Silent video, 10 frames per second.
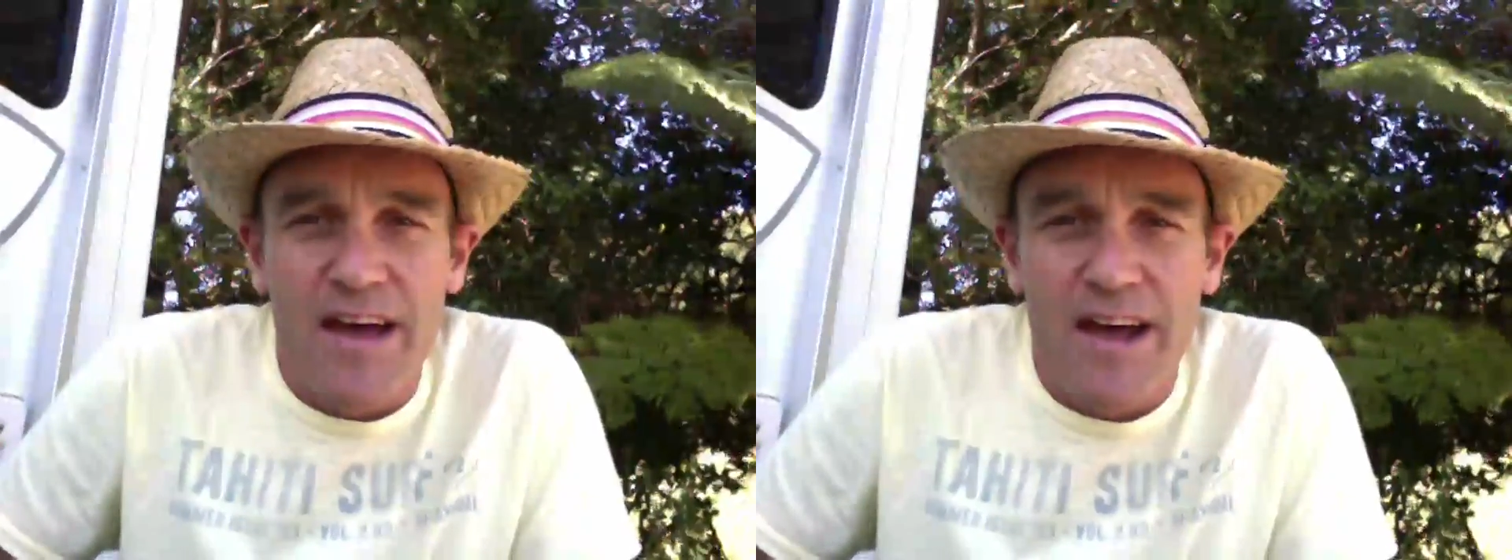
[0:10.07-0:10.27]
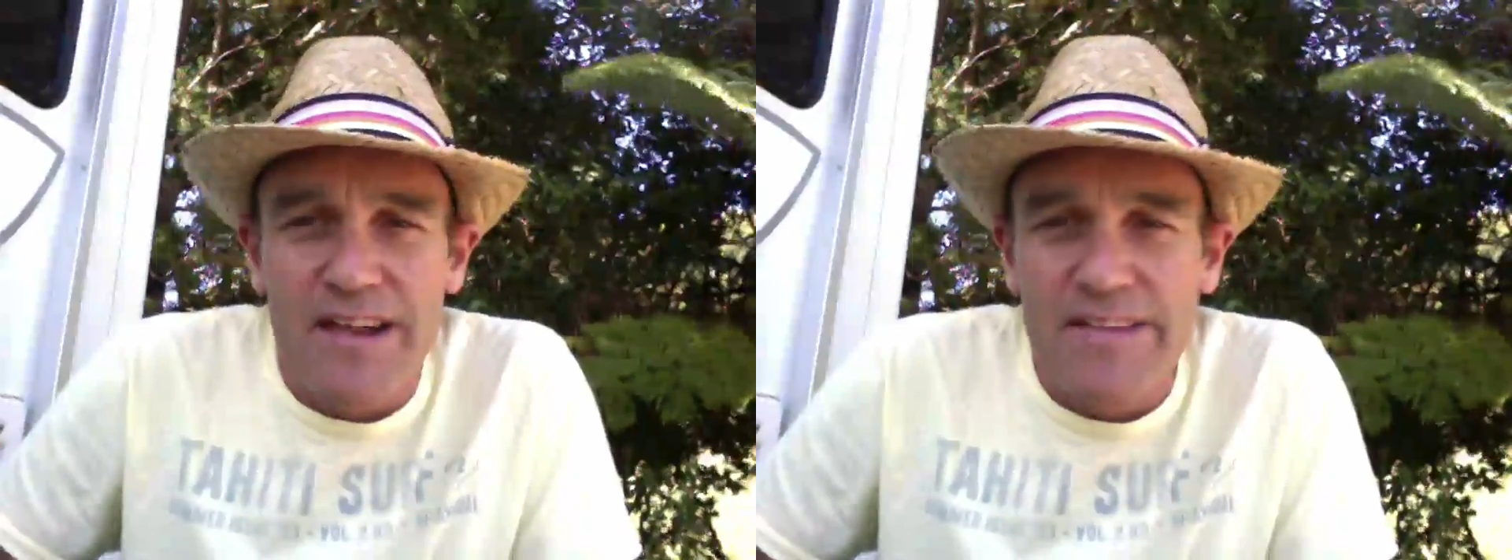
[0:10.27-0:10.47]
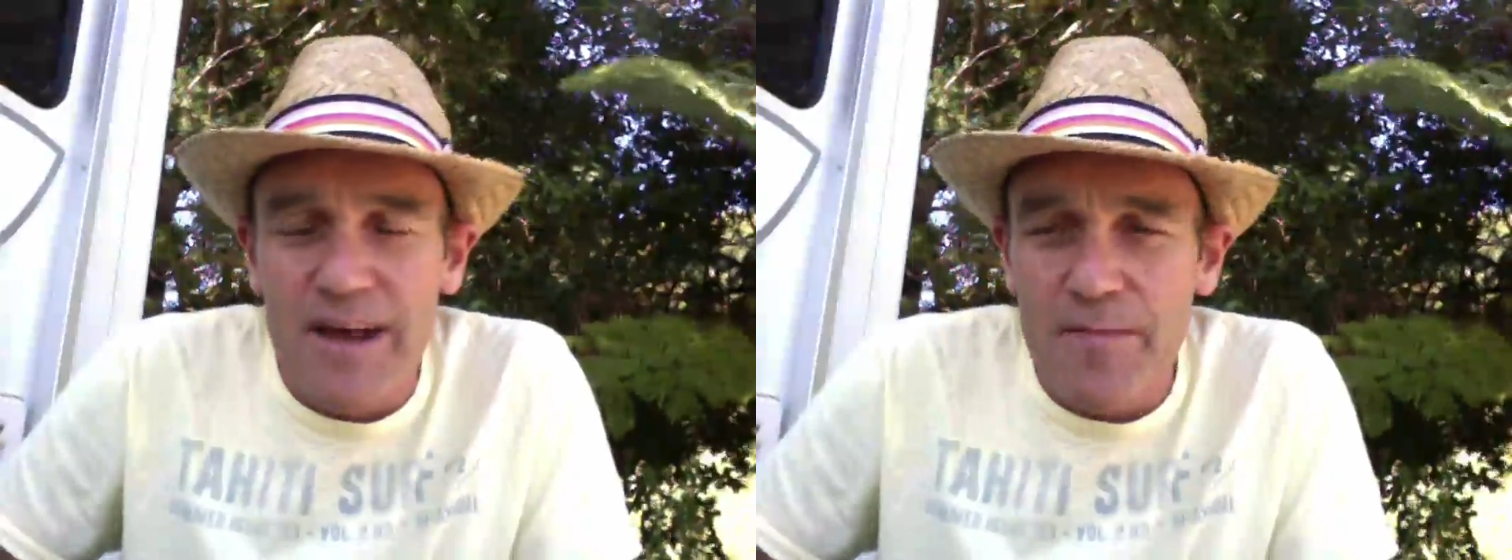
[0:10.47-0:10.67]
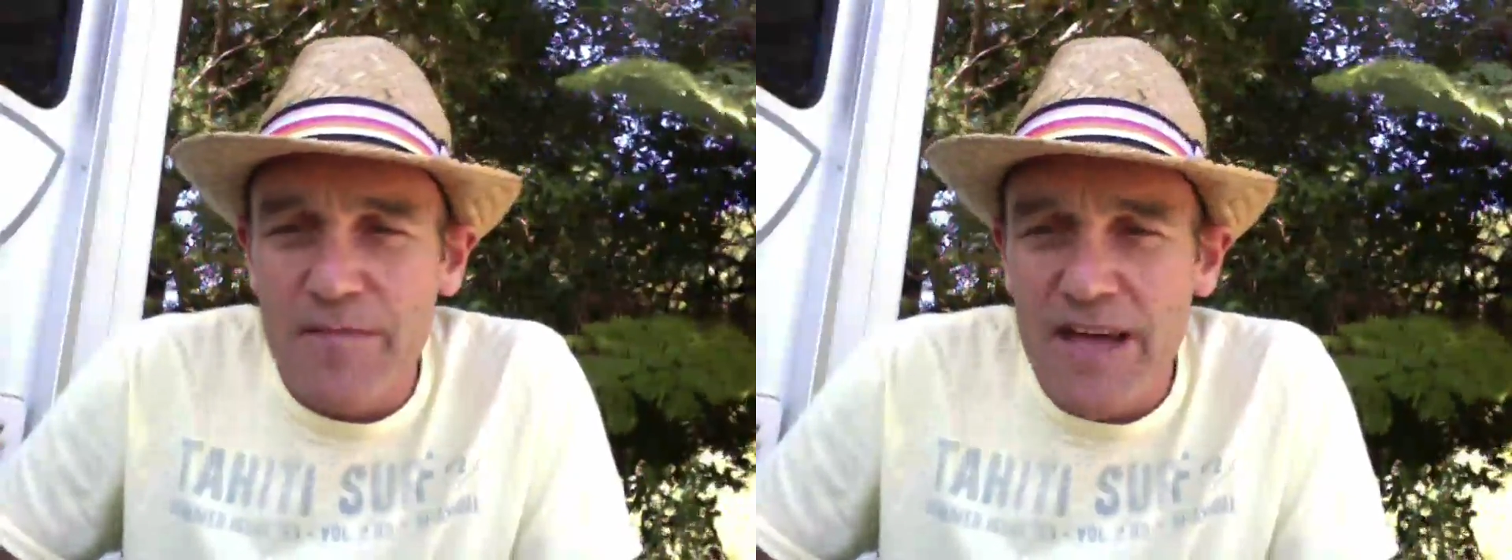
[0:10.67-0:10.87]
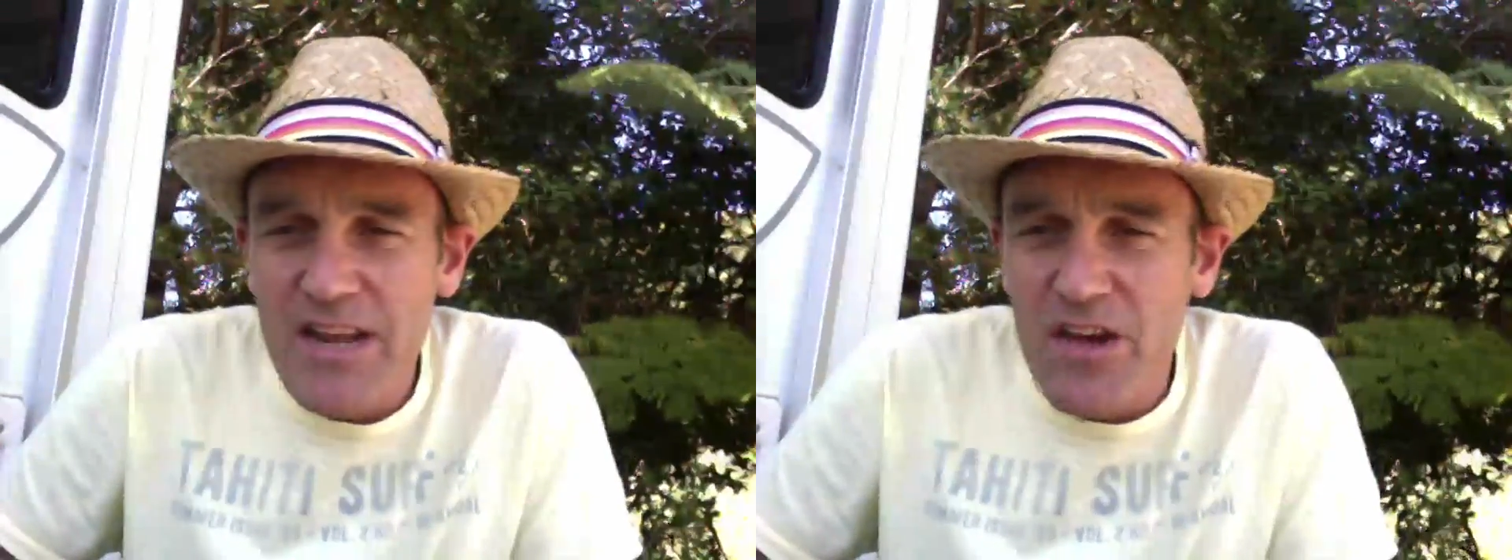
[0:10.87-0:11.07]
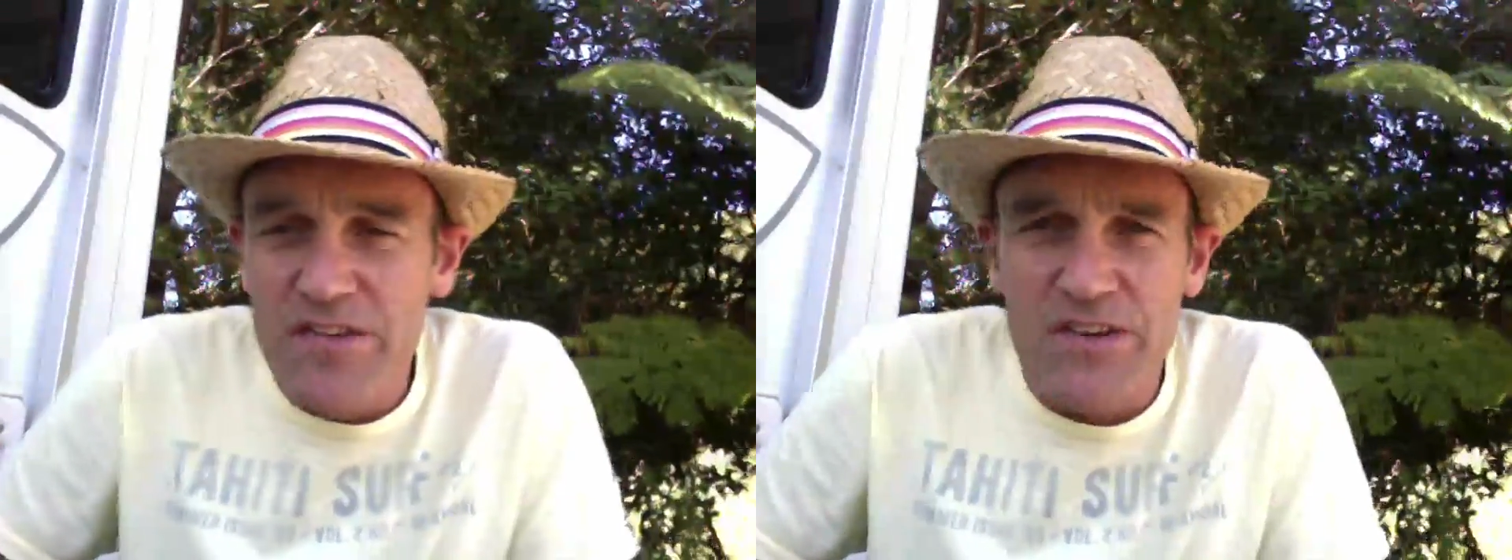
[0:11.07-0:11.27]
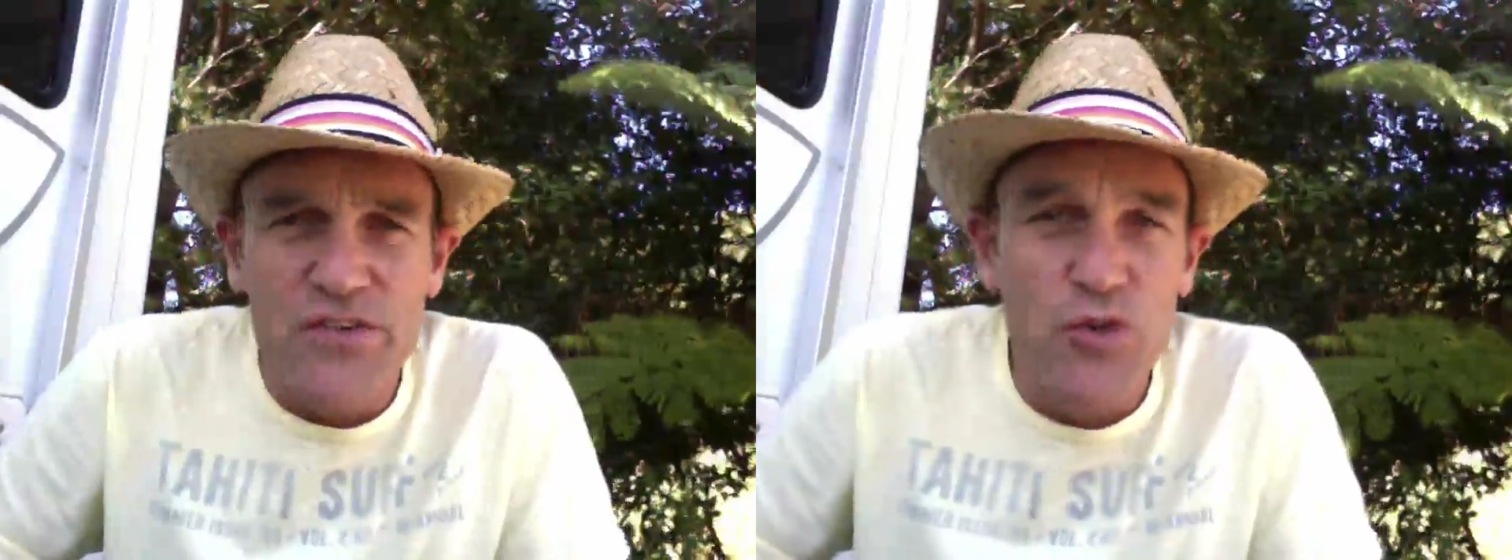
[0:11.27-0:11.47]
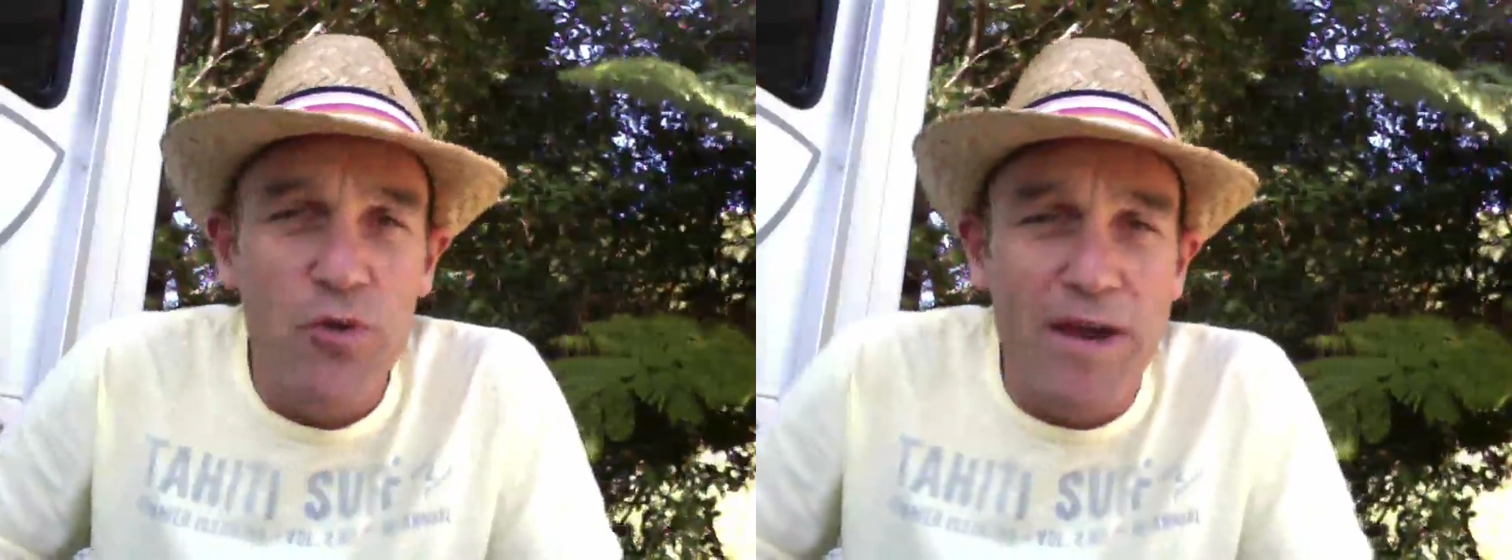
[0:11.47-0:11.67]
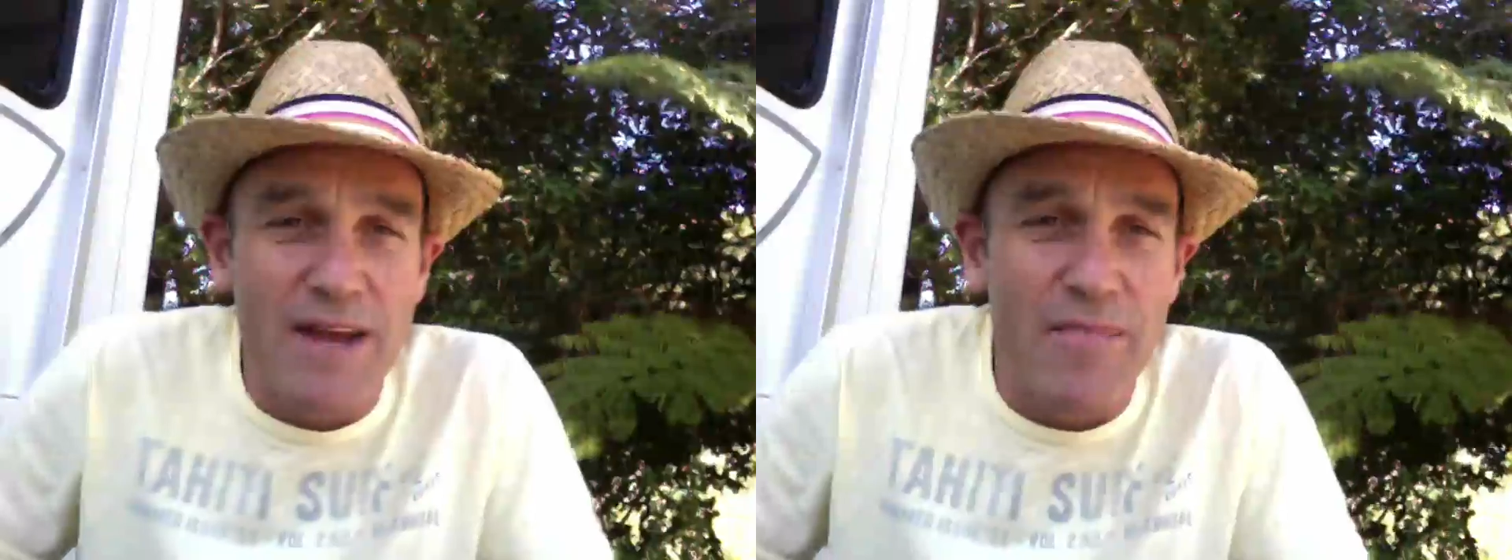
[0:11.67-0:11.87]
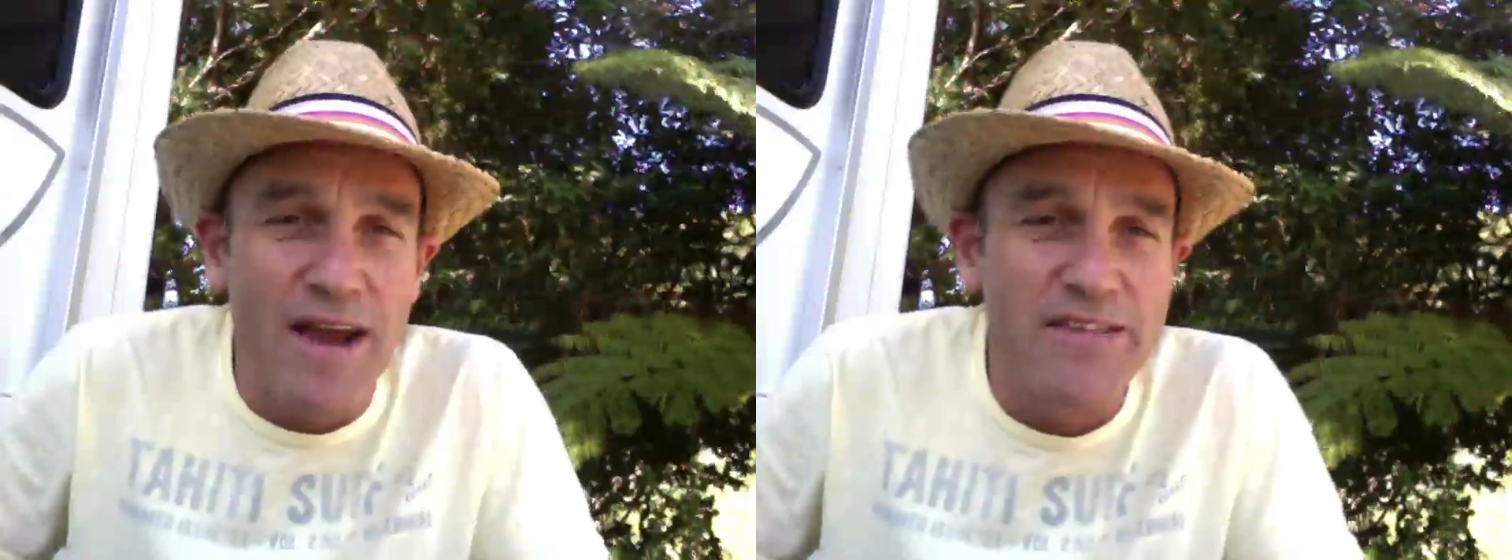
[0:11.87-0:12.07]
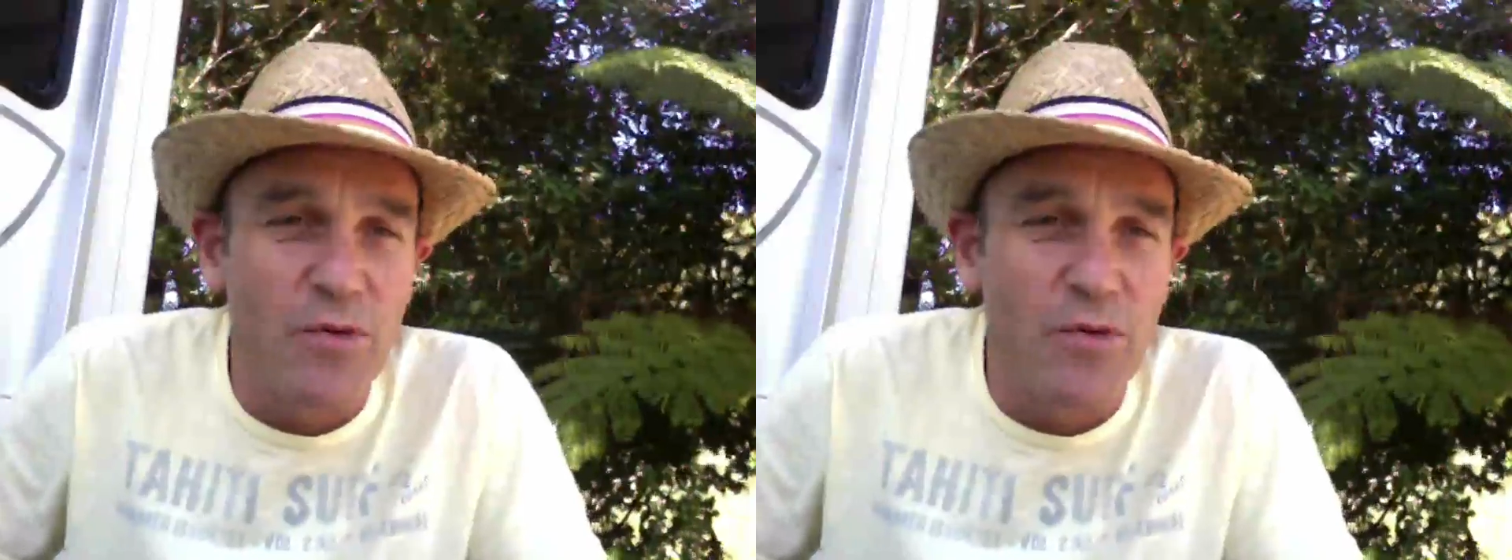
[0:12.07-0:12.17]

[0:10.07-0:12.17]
It's getting close to school being back,